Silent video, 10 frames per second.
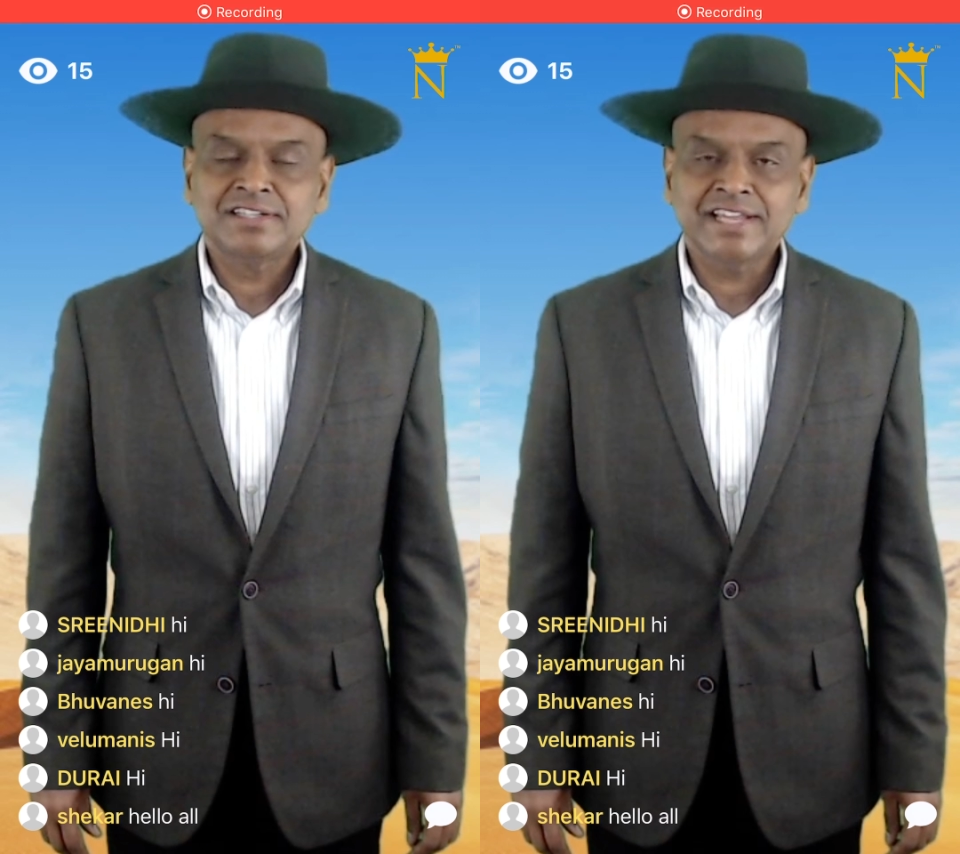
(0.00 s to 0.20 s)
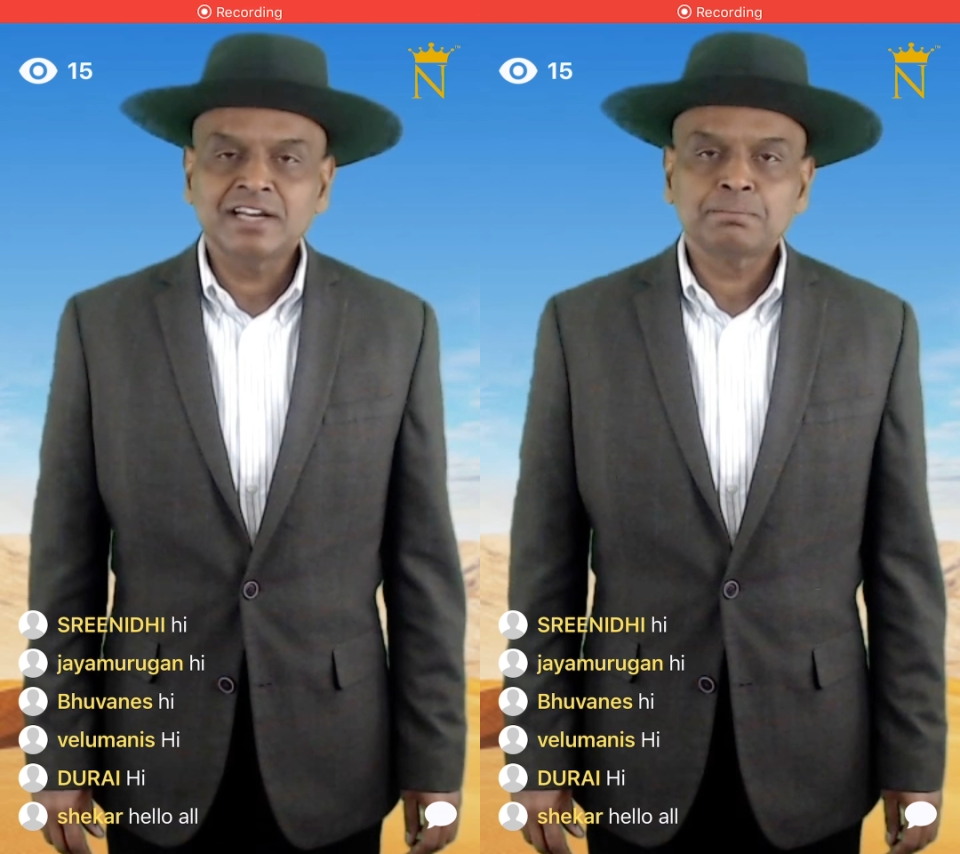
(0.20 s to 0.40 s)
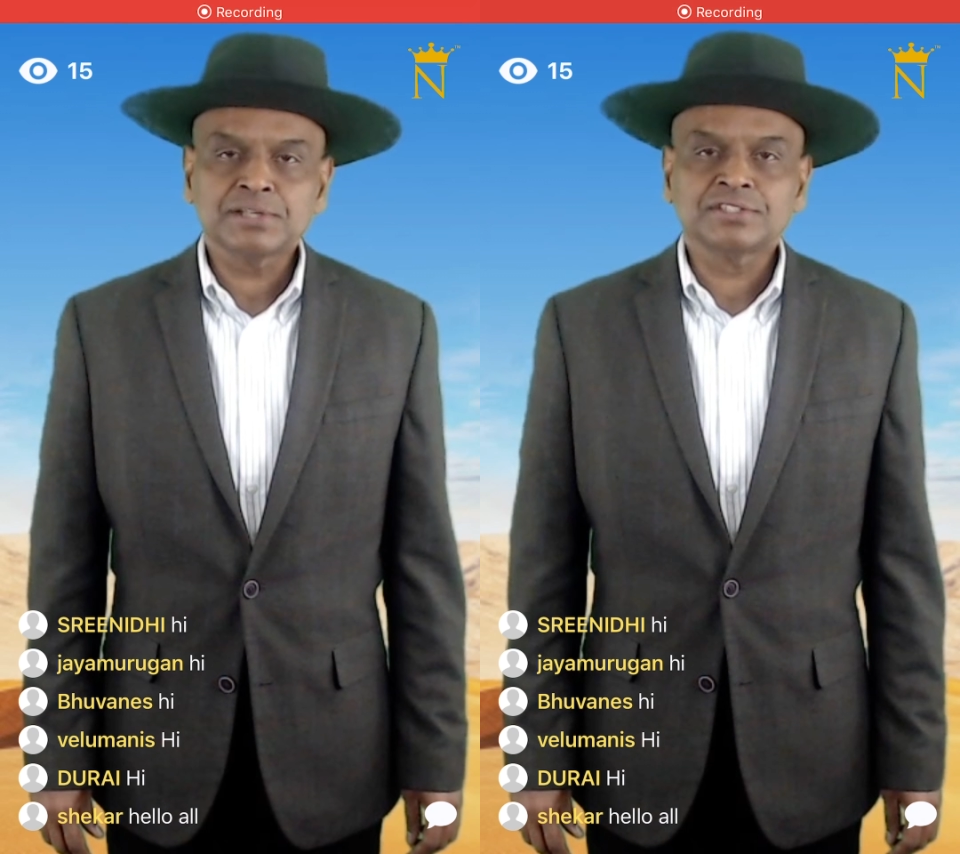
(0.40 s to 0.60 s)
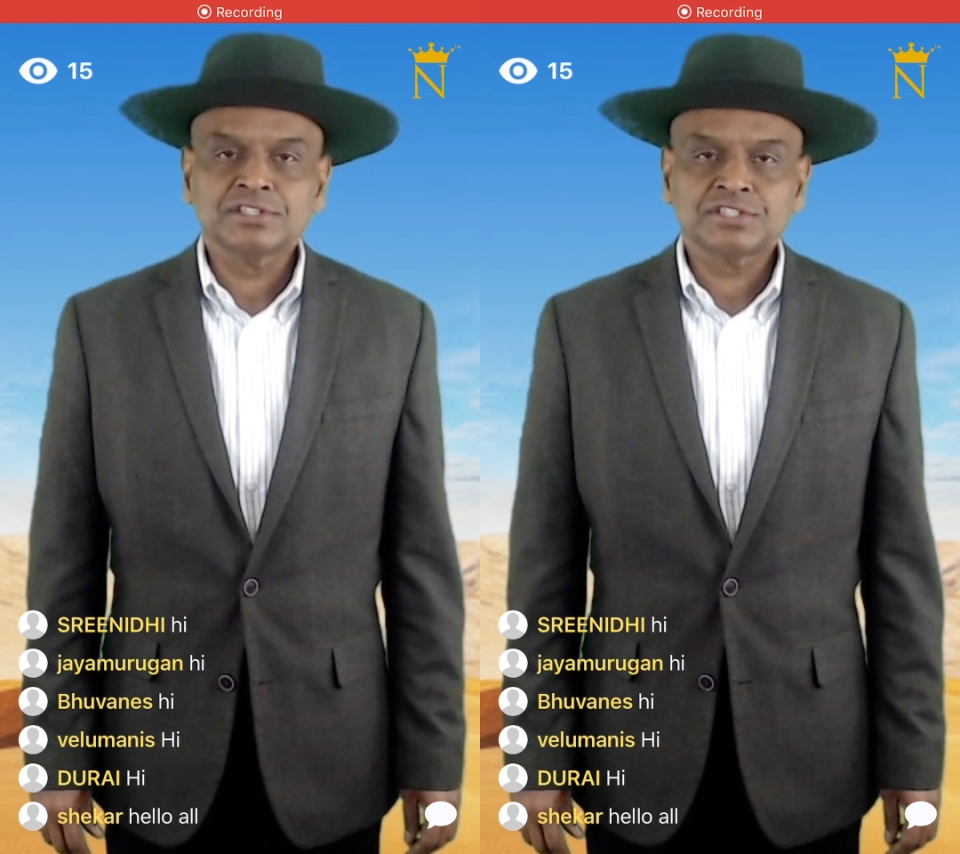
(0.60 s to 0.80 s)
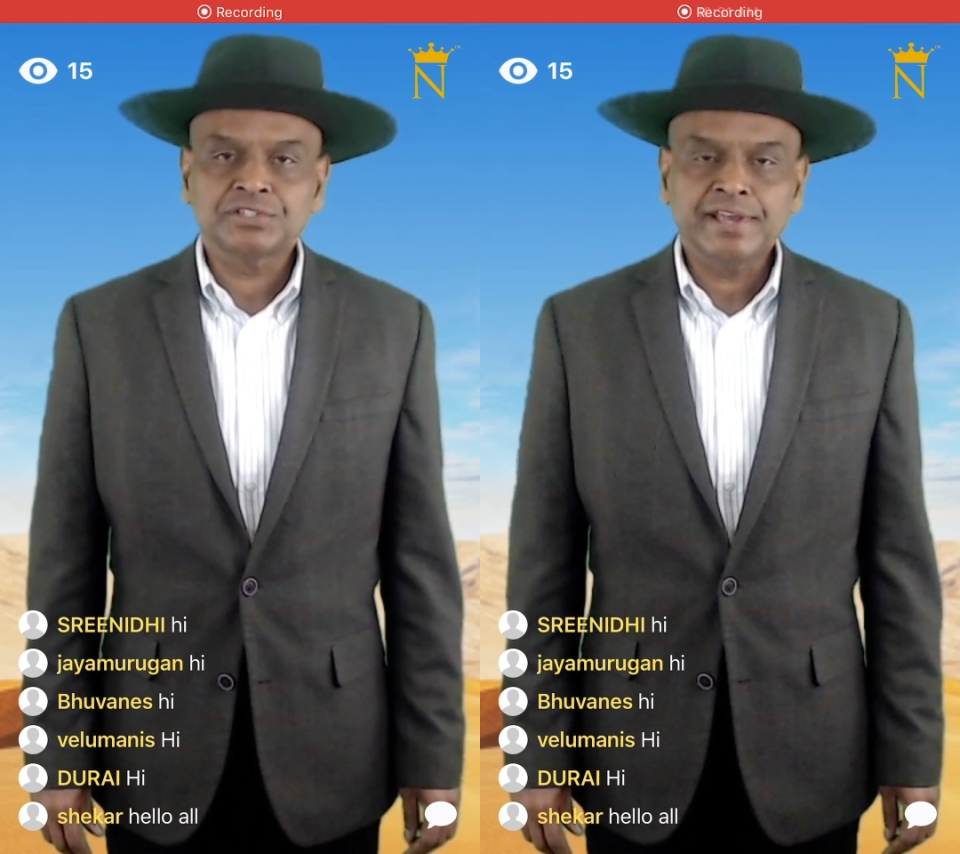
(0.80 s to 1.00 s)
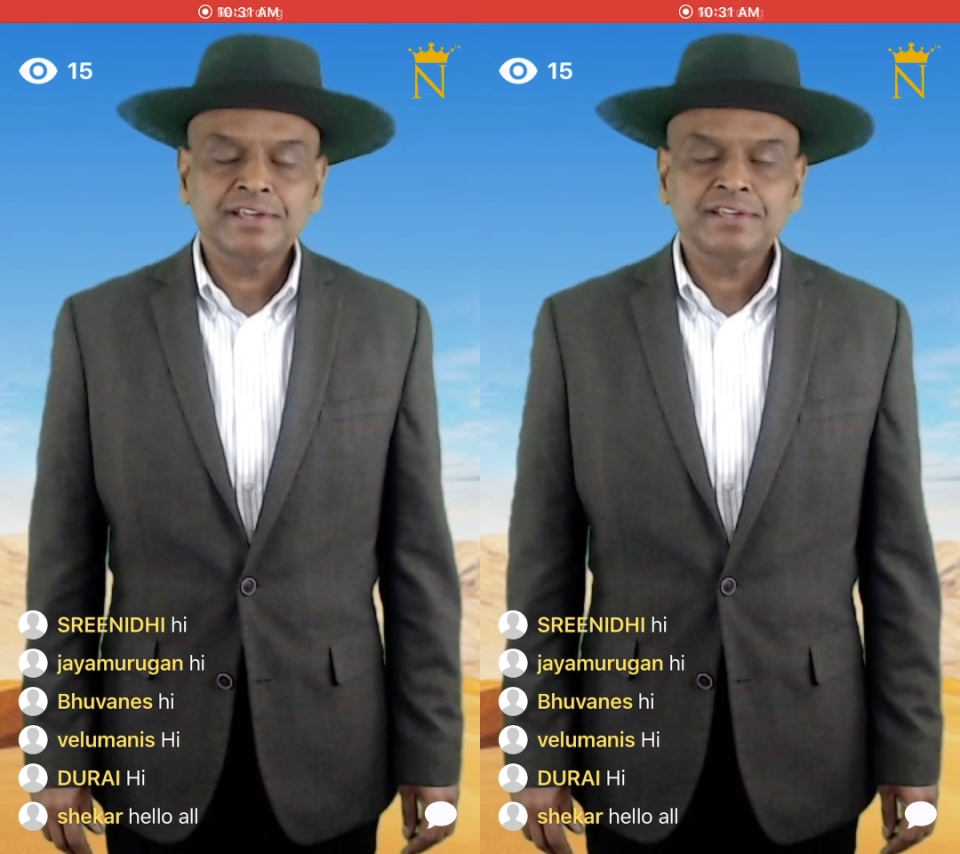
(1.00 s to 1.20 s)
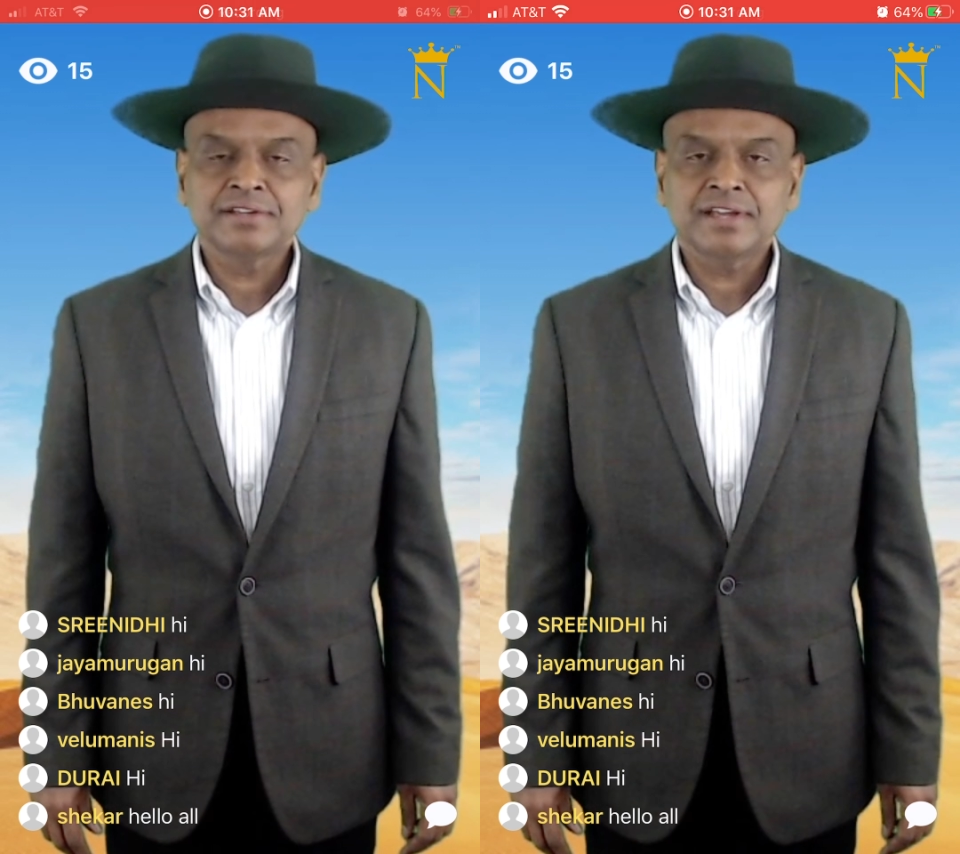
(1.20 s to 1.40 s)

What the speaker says: 10 puzzles today,